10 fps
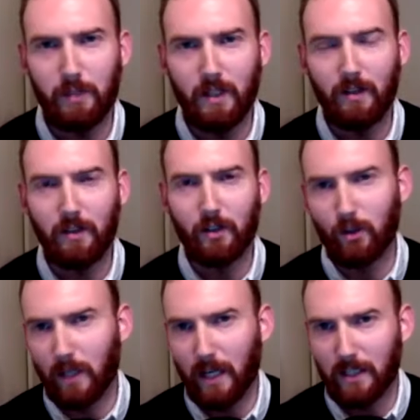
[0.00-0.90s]
to be in the
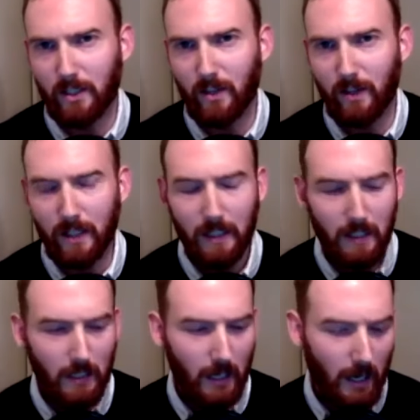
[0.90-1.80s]
gulags, aren't they?
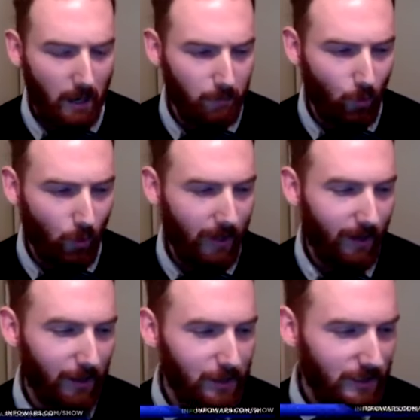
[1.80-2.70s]
Quite
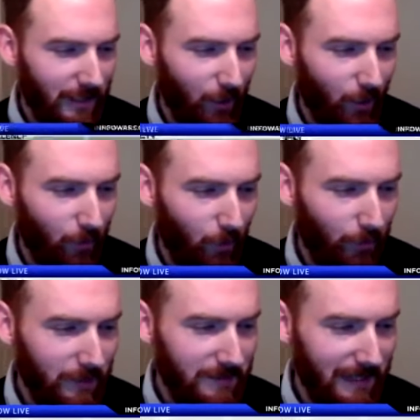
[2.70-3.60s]
honestly, look, what
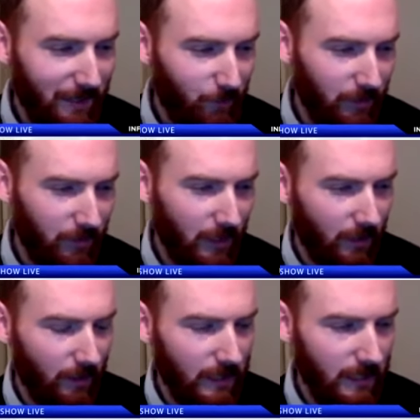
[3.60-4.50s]
we're dealing with
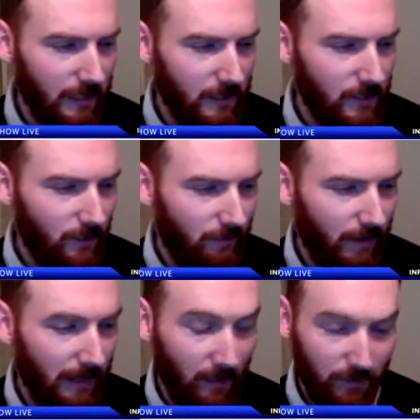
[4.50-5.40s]
here is the
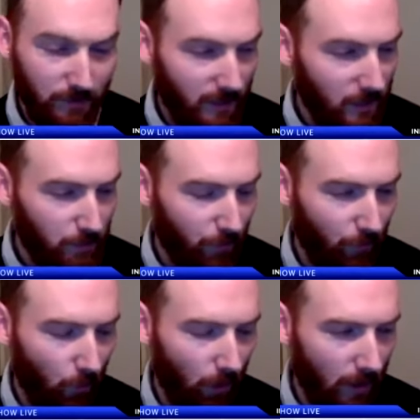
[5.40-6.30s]
fact, and I've said this
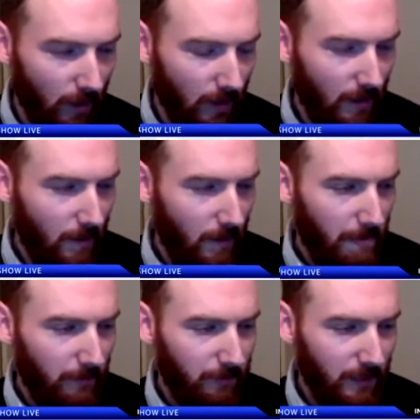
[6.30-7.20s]
before,
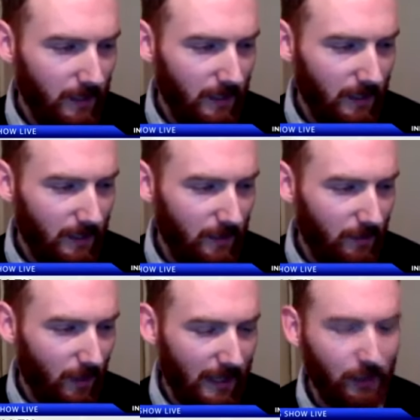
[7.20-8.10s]
the
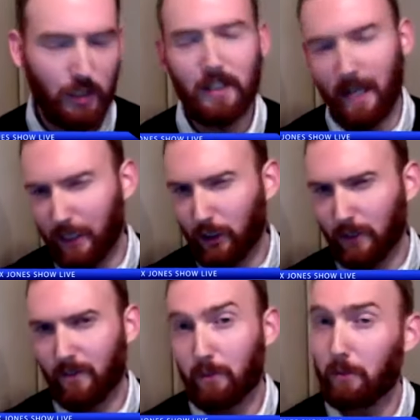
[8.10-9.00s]

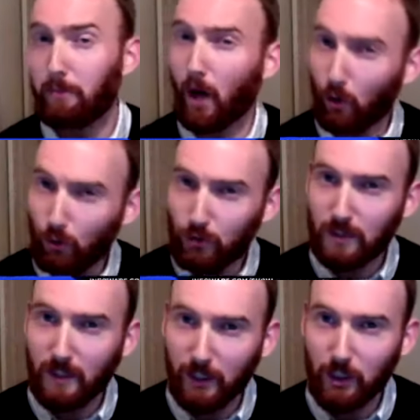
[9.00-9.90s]
legislation, the
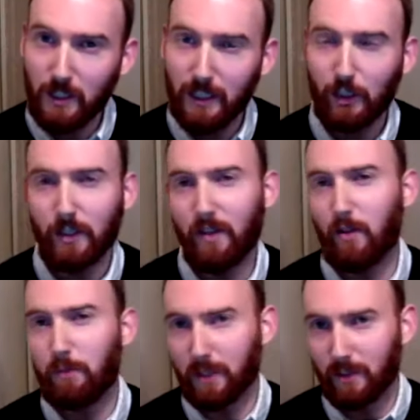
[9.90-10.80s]
proposed legislation and
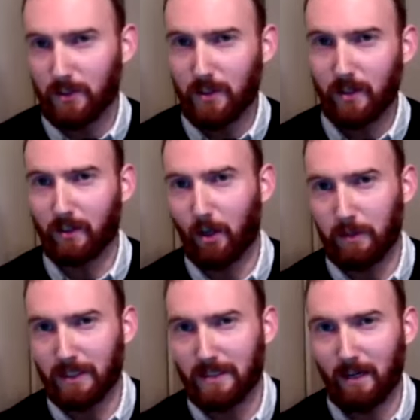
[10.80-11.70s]
the bills that are
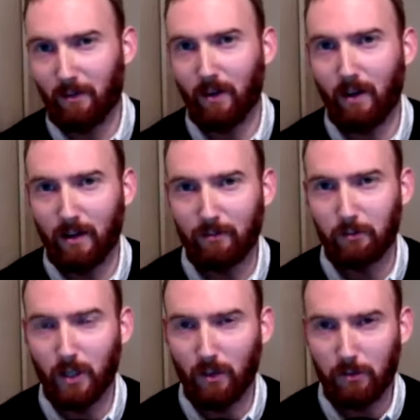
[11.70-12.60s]
coming down the line
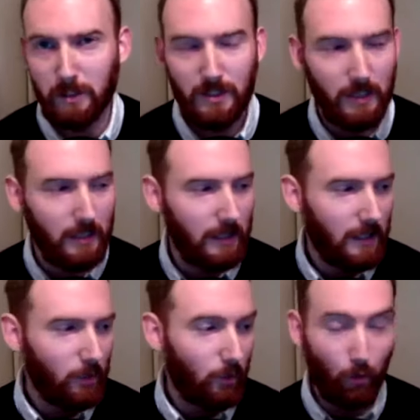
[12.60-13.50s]
from governments,
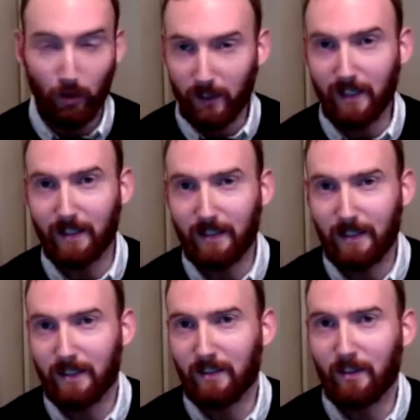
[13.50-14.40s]
we're working
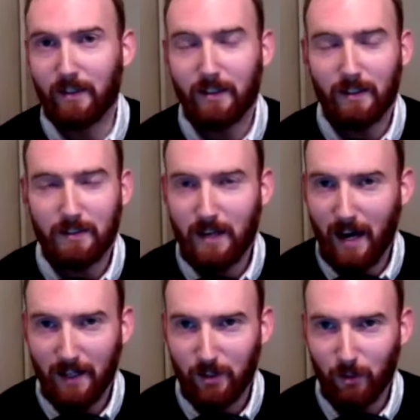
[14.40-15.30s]
in
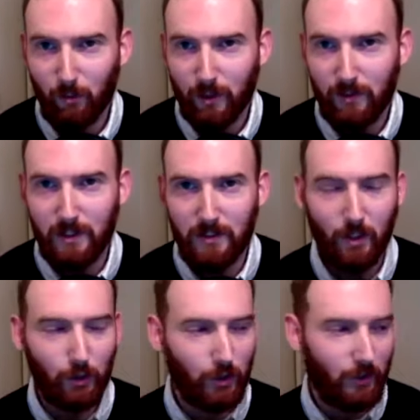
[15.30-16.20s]
tandem with these
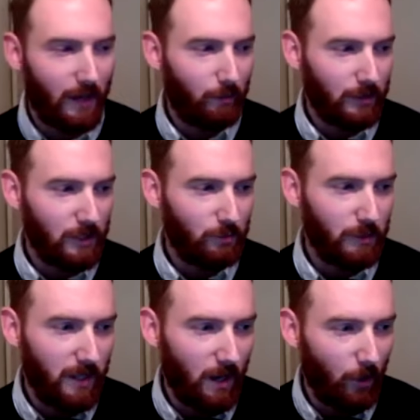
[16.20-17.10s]
social networks, as
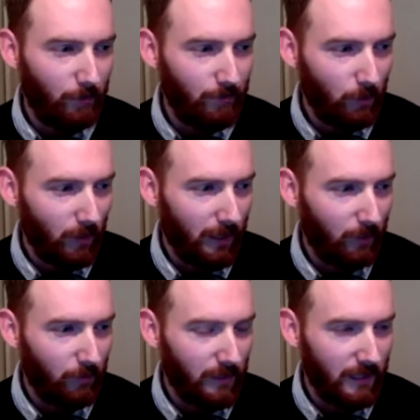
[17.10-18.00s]
we know,
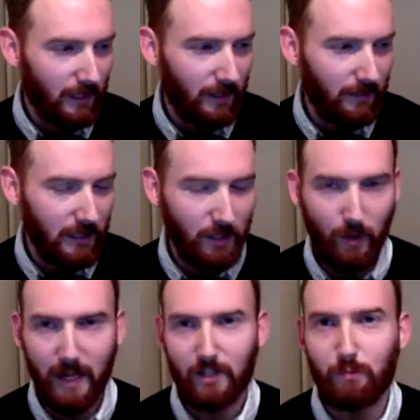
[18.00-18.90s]
like the EU
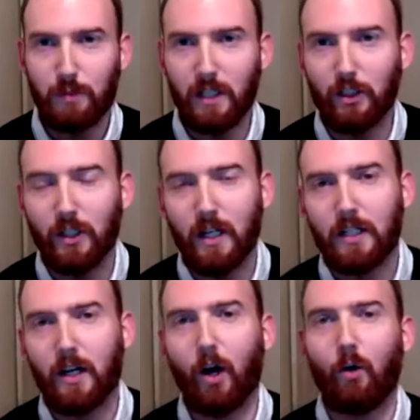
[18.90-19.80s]
hate speech
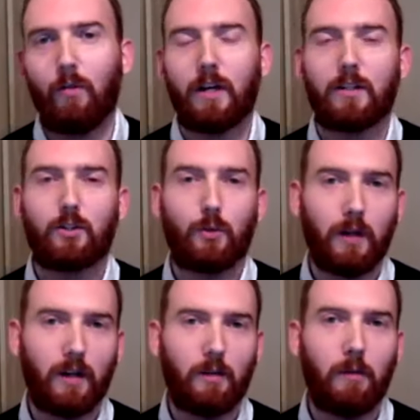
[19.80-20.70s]
code that
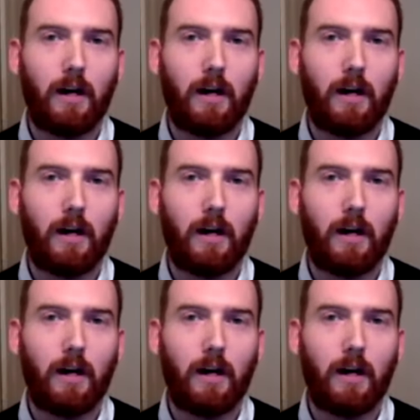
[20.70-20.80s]
Twitter,